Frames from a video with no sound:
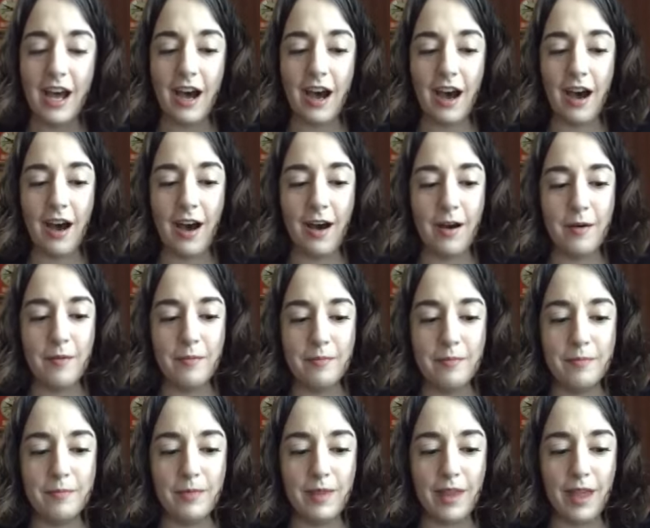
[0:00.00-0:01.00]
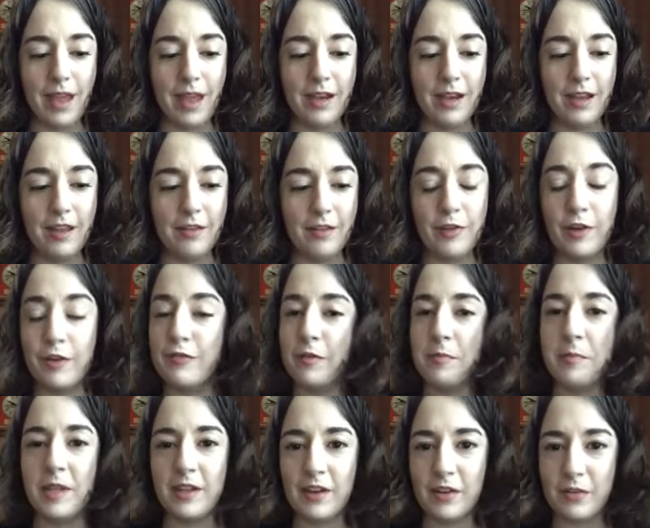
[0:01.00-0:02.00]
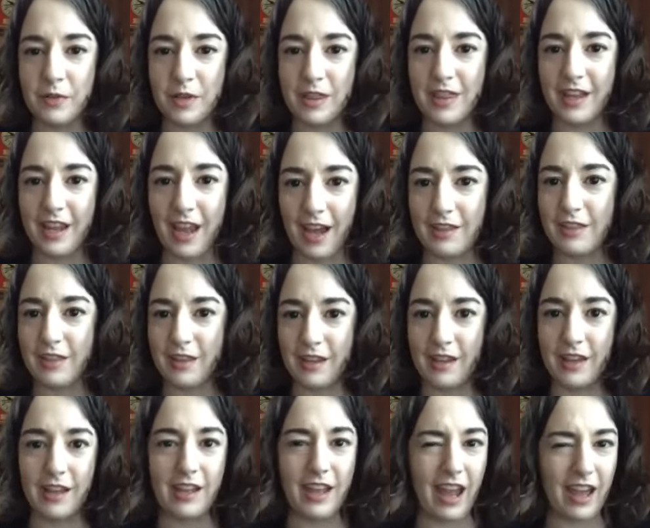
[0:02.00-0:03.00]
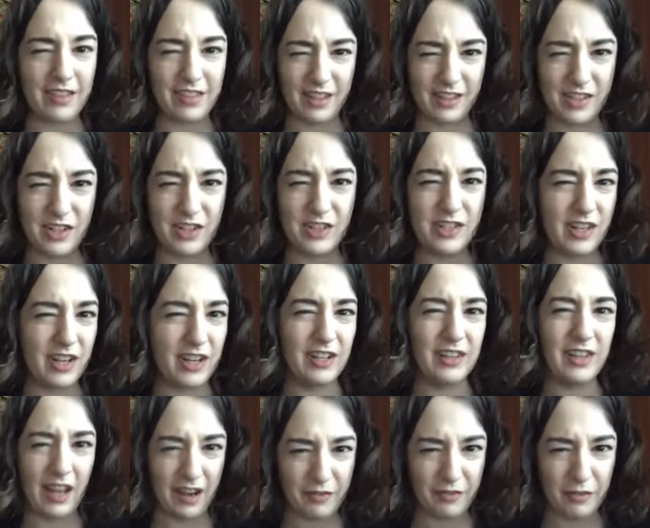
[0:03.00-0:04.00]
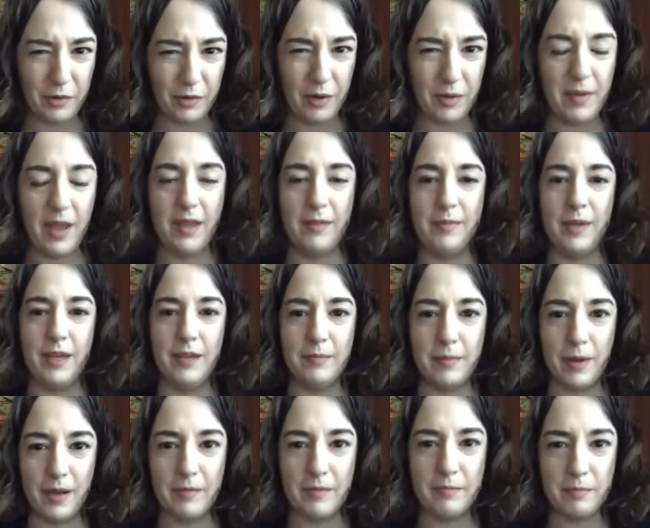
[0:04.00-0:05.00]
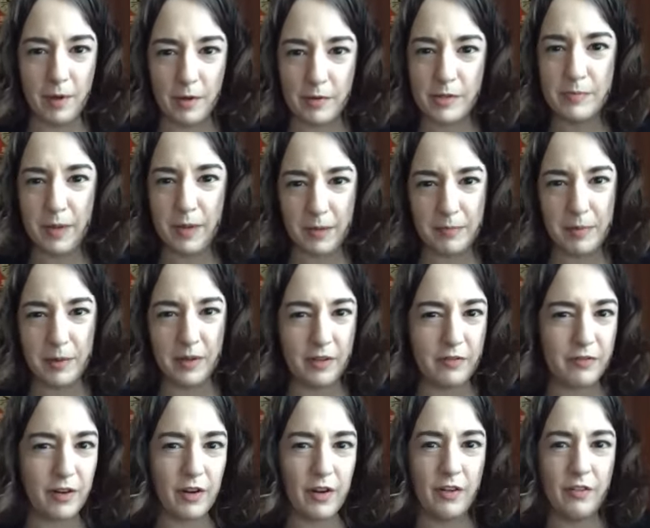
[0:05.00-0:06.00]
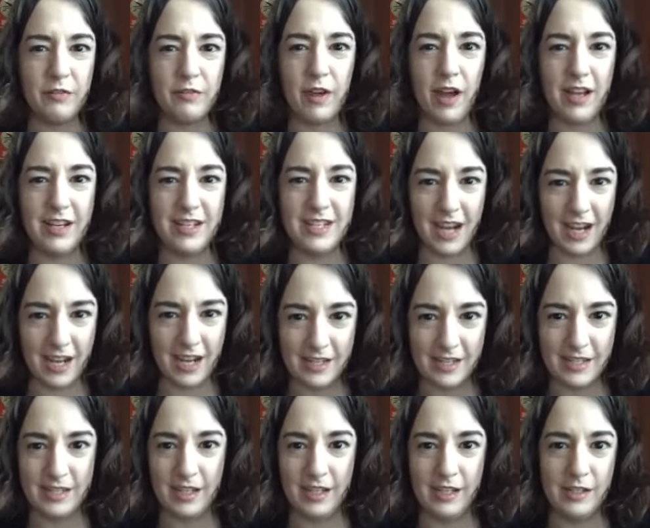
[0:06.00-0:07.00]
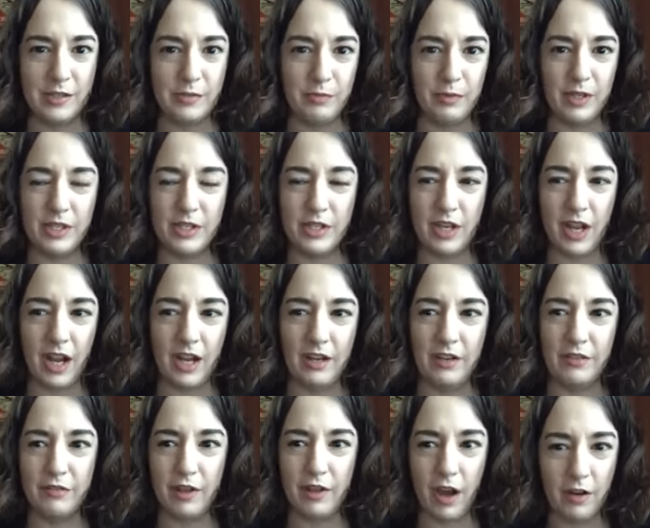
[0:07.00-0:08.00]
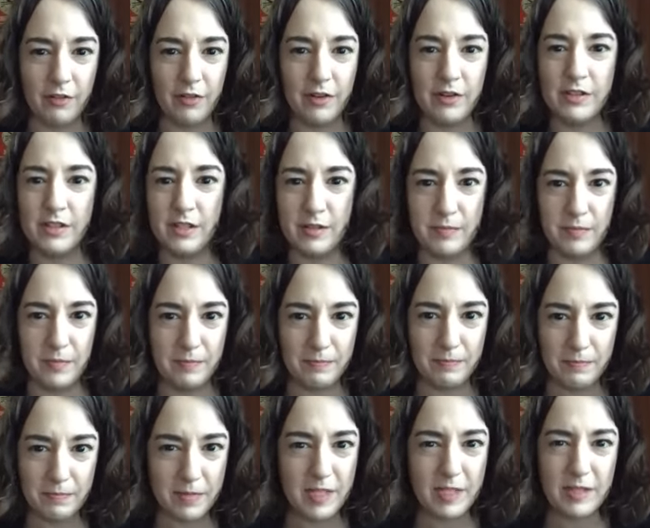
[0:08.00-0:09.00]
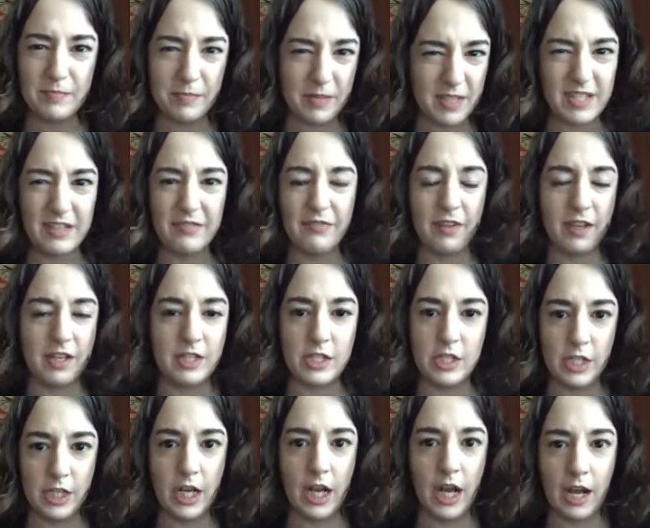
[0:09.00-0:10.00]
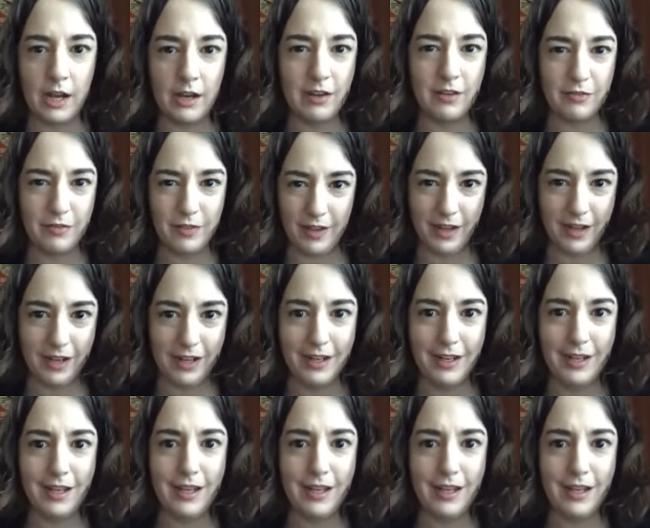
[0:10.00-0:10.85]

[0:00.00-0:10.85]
Um, and if you're familiar with the Catholic Catholic Church at all, not everyone may be, but most people have heard of a diocese, which kind of covers a specific geography,